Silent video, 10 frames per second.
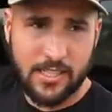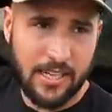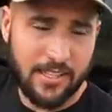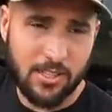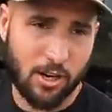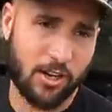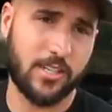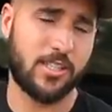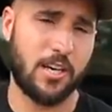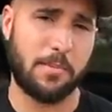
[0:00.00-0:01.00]
set these
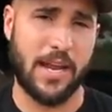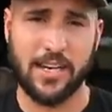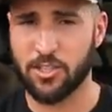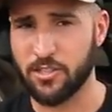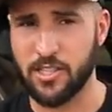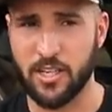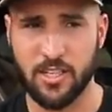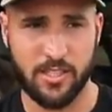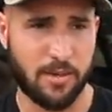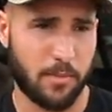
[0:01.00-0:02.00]
targets up and actually
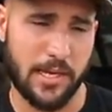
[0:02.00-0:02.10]
attempt